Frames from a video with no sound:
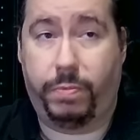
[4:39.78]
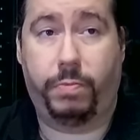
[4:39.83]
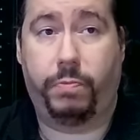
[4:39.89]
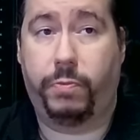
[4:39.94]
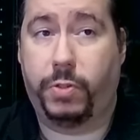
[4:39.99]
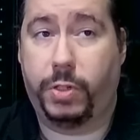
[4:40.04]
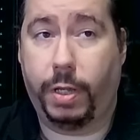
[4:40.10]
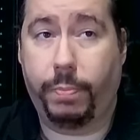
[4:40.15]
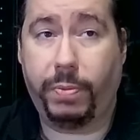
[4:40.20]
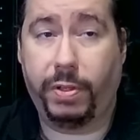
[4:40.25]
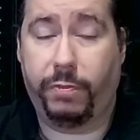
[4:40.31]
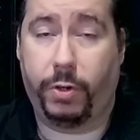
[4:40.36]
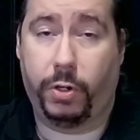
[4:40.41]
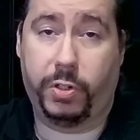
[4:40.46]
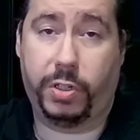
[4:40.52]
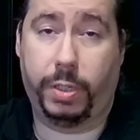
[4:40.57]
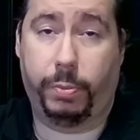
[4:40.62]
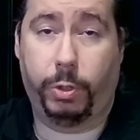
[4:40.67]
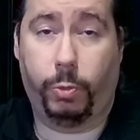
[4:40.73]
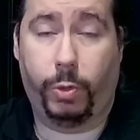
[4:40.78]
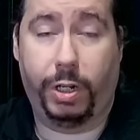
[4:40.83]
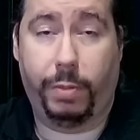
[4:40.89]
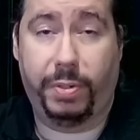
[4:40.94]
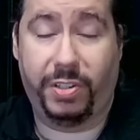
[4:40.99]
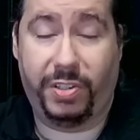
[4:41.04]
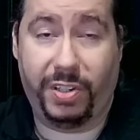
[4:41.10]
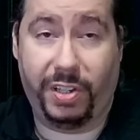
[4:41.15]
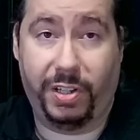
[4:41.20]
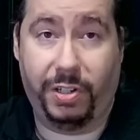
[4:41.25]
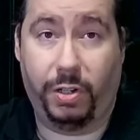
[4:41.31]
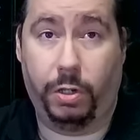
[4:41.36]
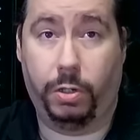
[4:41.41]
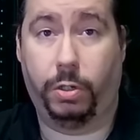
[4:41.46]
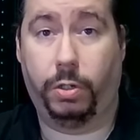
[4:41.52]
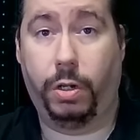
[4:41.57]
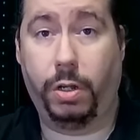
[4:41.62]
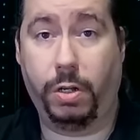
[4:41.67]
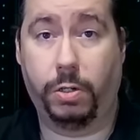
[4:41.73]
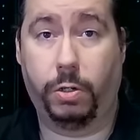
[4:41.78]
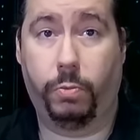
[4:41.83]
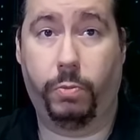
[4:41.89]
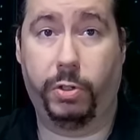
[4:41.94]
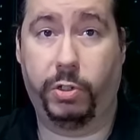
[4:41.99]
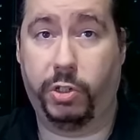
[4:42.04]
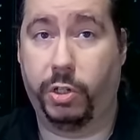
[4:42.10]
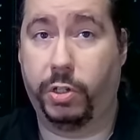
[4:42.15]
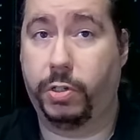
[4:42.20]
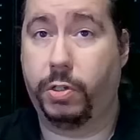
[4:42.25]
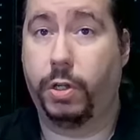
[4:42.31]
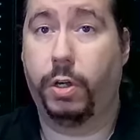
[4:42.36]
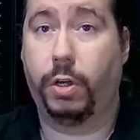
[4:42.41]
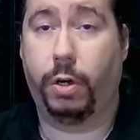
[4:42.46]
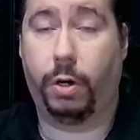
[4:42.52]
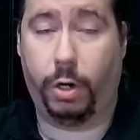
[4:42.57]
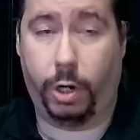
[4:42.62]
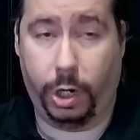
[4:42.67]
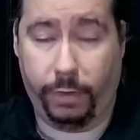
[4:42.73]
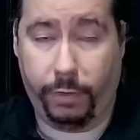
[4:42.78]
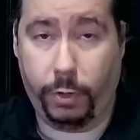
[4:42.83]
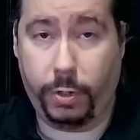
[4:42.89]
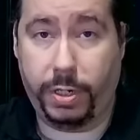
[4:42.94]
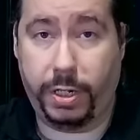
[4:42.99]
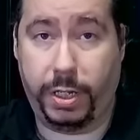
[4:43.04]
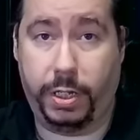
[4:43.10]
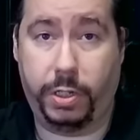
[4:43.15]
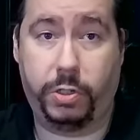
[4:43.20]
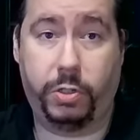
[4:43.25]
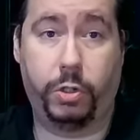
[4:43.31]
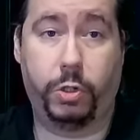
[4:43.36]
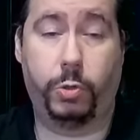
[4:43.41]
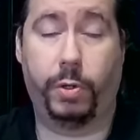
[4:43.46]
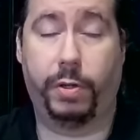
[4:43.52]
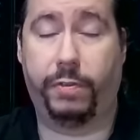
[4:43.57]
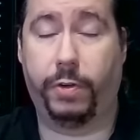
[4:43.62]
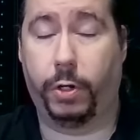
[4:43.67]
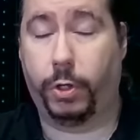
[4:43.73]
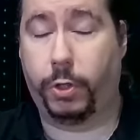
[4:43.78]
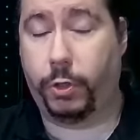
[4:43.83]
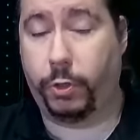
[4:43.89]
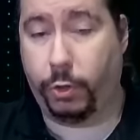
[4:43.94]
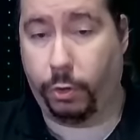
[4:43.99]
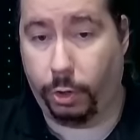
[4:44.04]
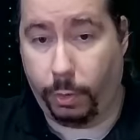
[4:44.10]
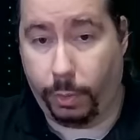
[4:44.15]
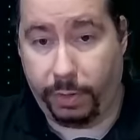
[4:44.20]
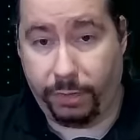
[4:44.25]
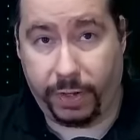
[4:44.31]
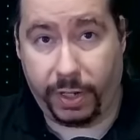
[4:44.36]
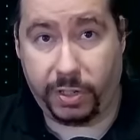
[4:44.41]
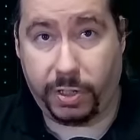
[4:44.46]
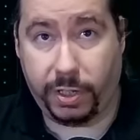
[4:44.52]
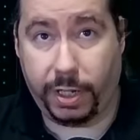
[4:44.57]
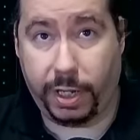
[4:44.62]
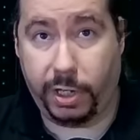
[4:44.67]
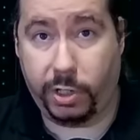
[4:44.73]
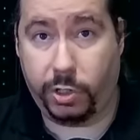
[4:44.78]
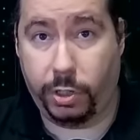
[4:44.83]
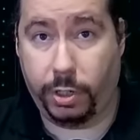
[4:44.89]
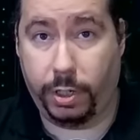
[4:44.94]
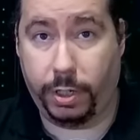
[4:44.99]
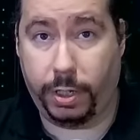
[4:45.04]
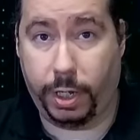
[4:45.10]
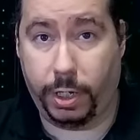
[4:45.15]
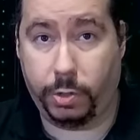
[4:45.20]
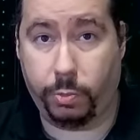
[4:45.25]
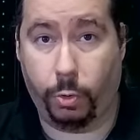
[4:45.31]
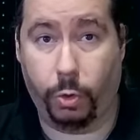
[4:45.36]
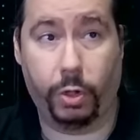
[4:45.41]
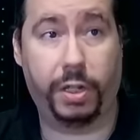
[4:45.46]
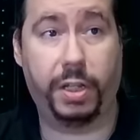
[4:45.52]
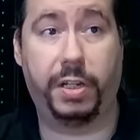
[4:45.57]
something very similar to what I've been saying all along, which is Harvard needs to do a very thorough investigation into Gay's work.